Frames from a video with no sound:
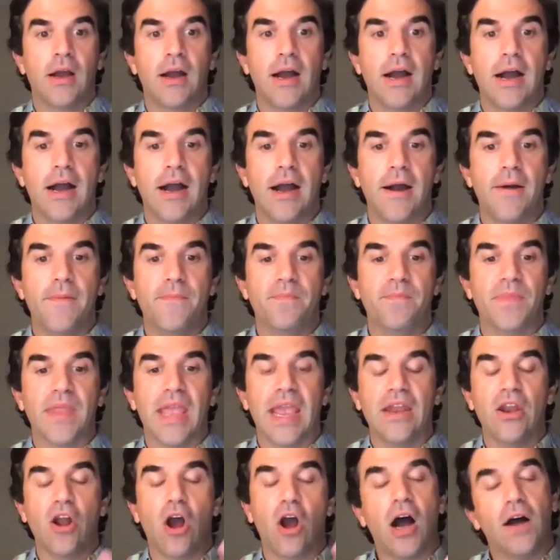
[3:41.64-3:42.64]
Um,
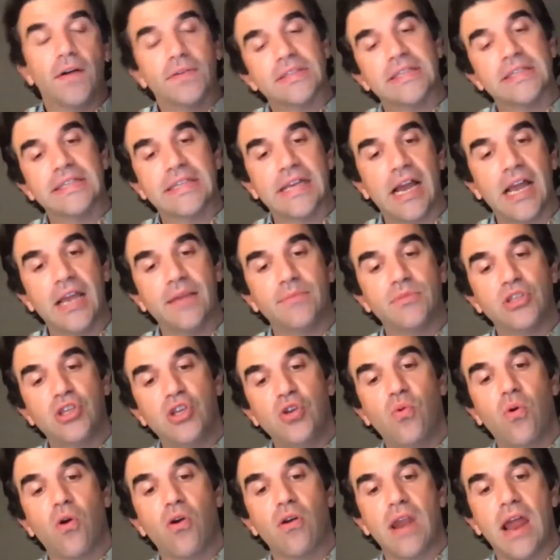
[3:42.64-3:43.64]
and oftentimes,
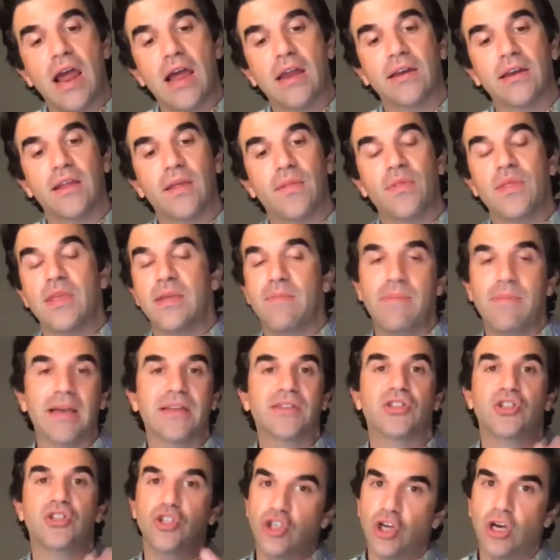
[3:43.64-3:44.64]
you are not the
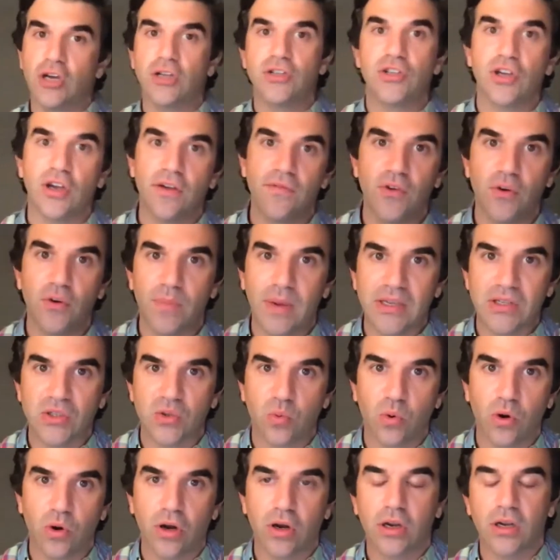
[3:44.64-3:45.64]
best judge of your best
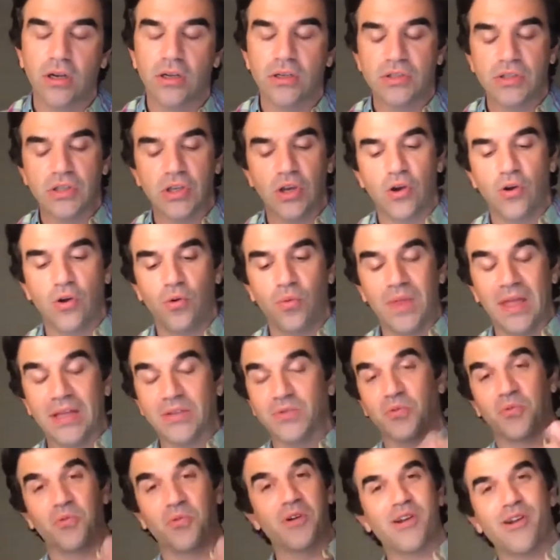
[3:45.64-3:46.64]
work, so that's
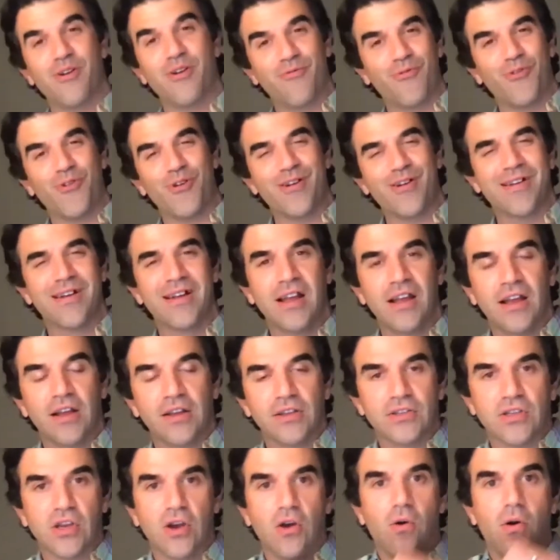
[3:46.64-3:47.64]
what we're here for.
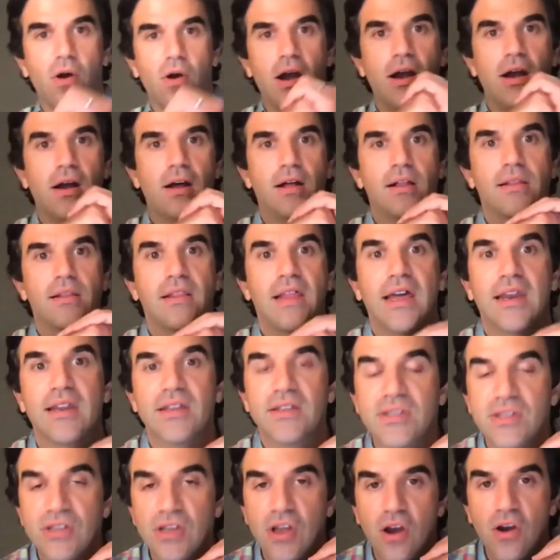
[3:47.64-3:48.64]
So uh, let
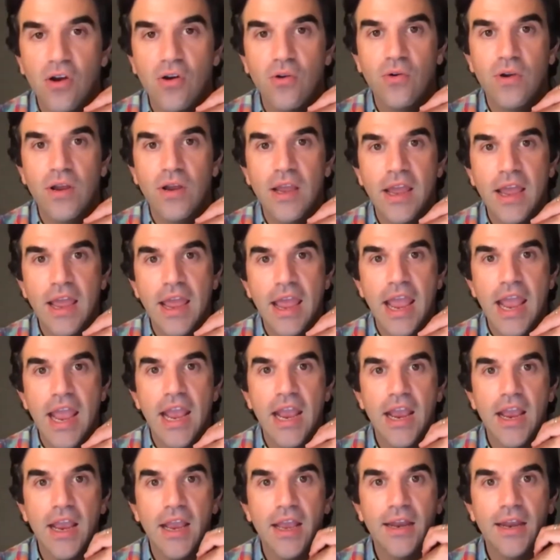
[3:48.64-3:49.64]
us know,
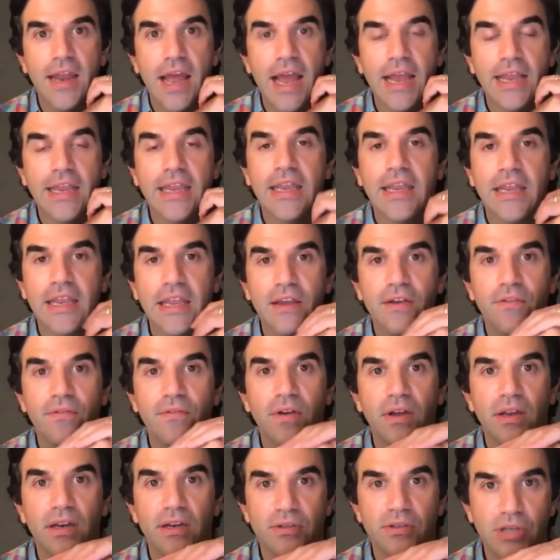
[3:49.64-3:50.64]
and I can give
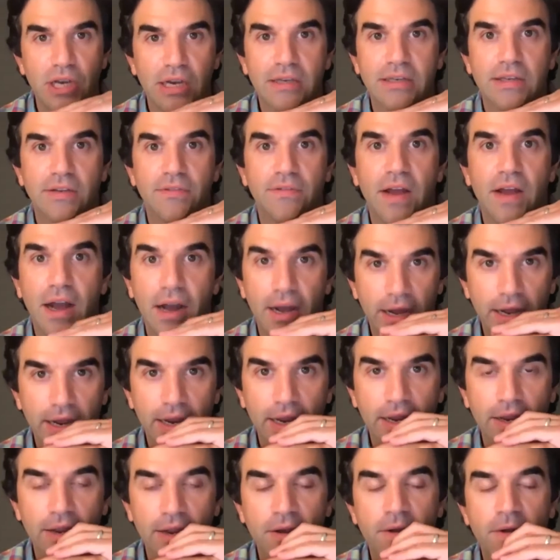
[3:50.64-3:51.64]
an objective
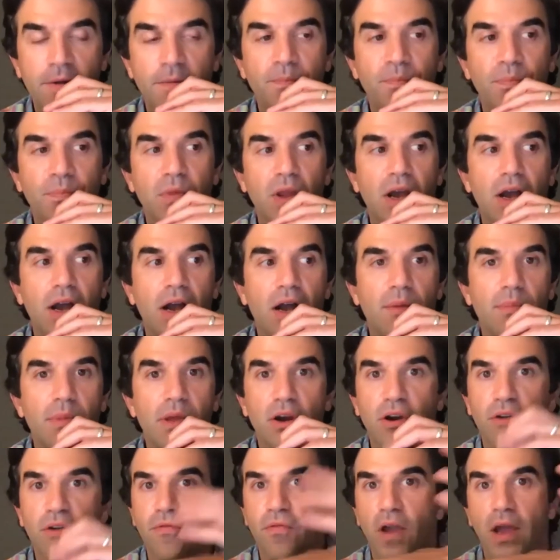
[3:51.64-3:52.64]
eye um, in
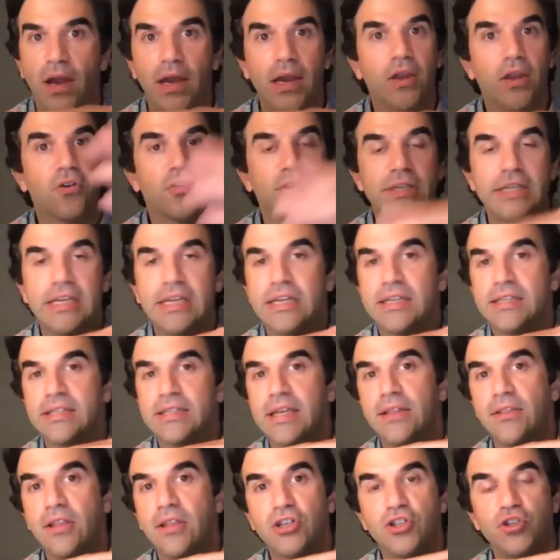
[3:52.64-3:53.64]
our Friday critiques
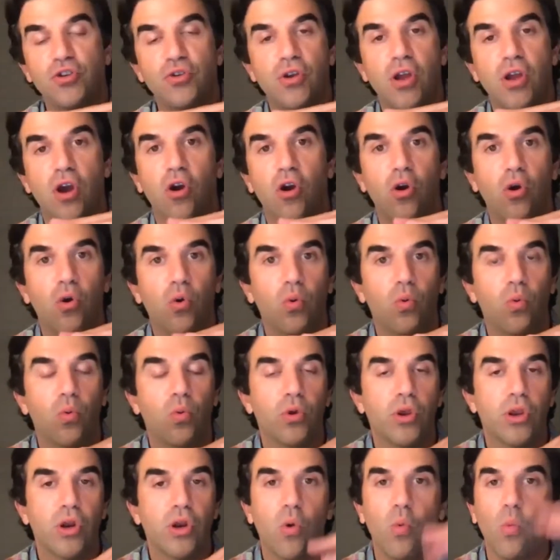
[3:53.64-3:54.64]
and let you know,
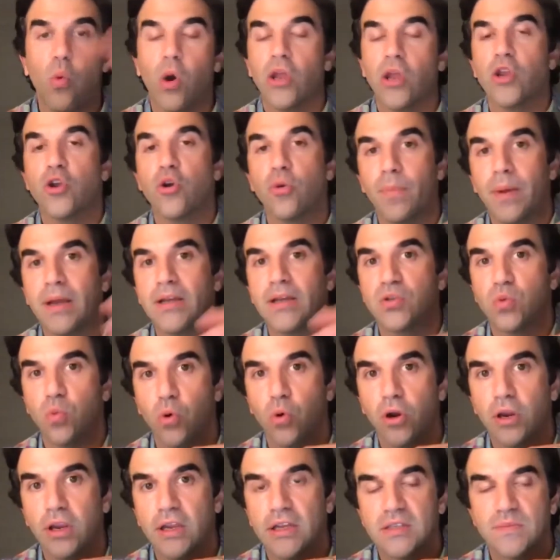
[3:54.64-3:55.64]
you know, what your best
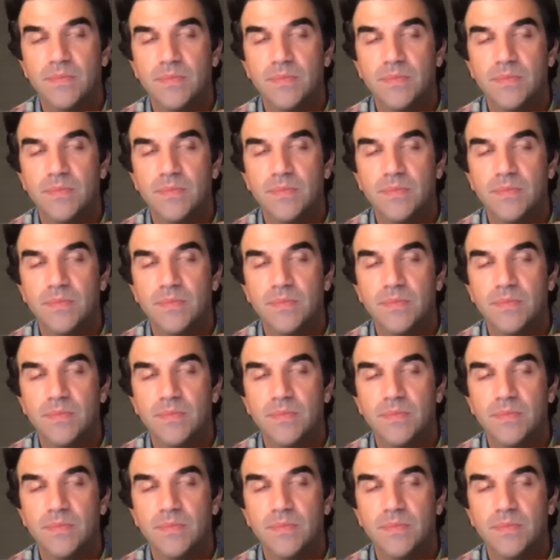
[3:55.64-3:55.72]
work is.